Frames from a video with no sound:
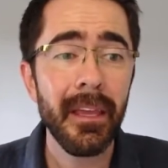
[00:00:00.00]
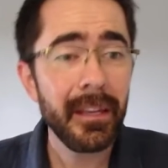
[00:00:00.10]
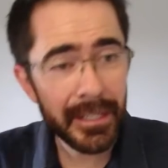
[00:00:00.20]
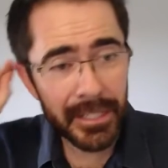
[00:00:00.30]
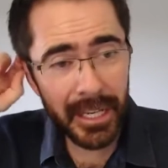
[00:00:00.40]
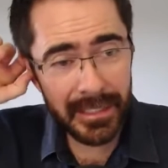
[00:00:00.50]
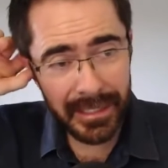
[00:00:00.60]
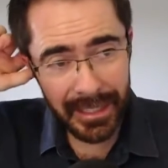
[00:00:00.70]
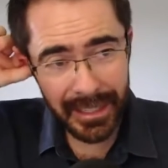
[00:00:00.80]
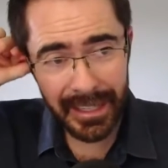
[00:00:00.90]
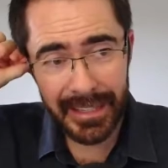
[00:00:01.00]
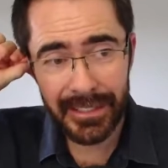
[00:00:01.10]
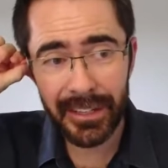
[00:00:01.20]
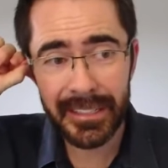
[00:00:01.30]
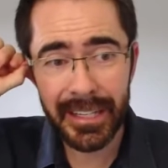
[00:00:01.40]
Now, Jesus, he's
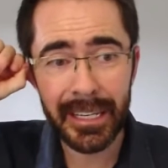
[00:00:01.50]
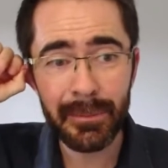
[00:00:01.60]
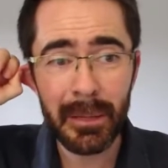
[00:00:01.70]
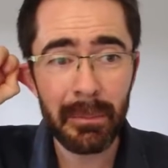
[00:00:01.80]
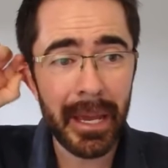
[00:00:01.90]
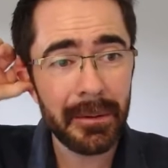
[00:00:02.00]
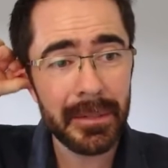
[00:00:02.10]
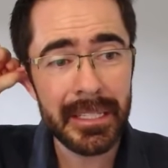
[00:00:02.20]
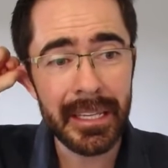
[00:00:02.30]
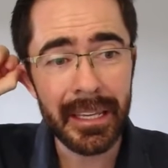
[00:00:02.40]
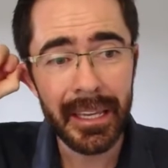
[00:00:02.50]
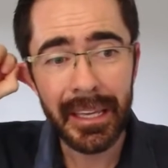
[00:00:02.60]
not exactly being backwards here.